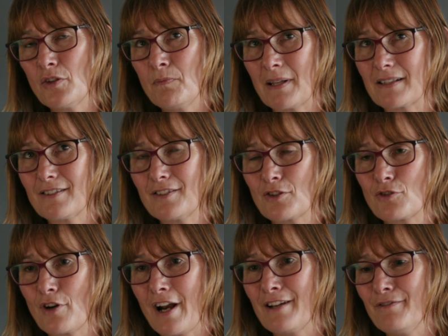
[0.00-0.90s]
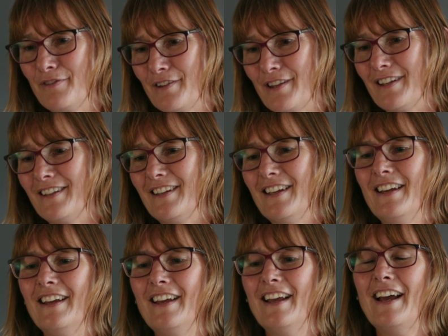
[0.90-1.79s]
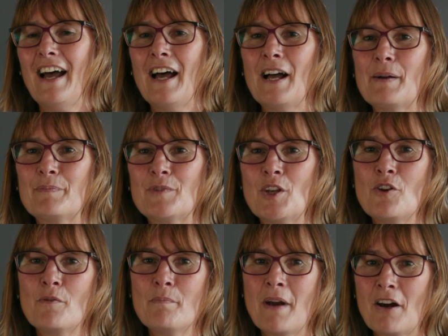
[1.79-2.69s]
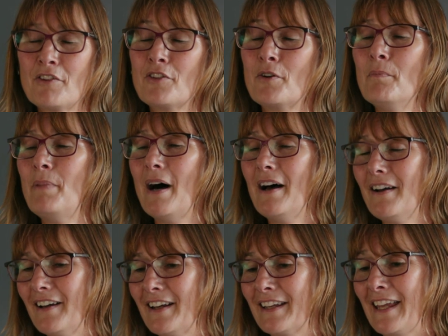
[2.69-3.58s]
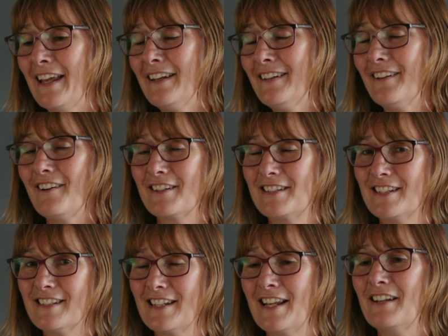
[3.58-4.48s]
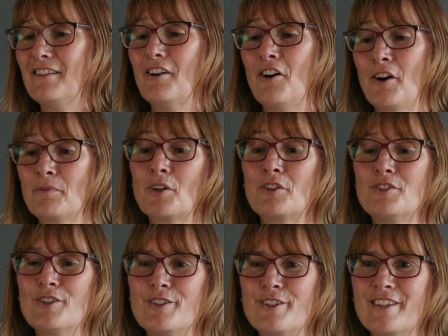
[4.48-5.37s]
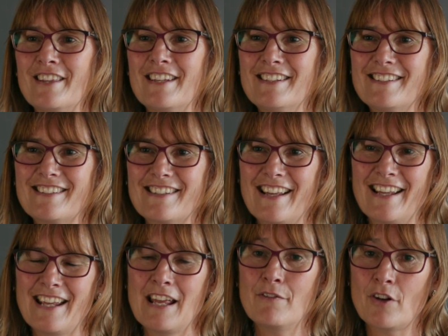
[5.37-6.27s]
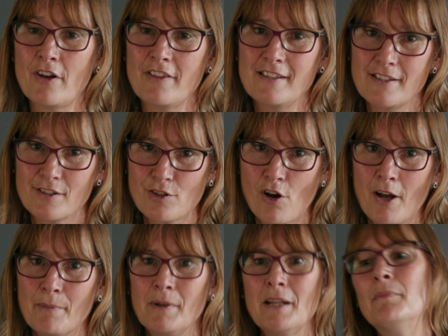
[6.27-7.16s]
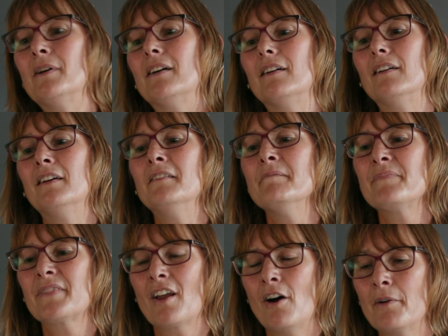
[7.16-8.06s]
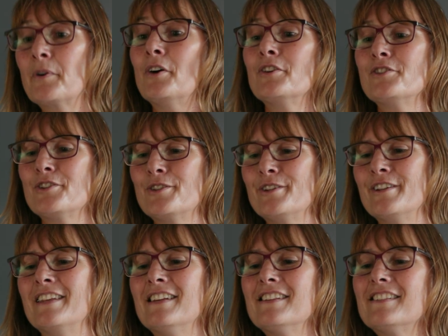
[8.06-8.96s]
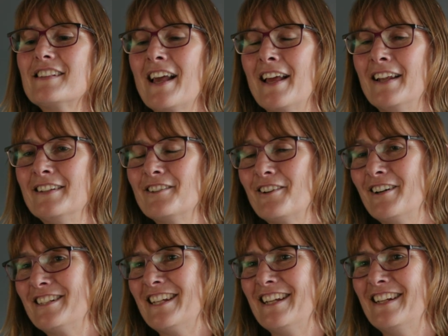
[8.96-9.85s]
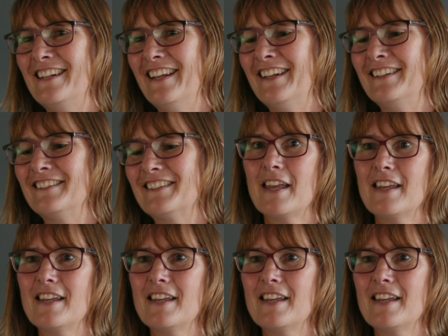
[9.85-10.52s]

months to train for the New York Marathon. But again, I just said, I'm going to do this. Even though there's a time limit, I'm going to do this, and I did. And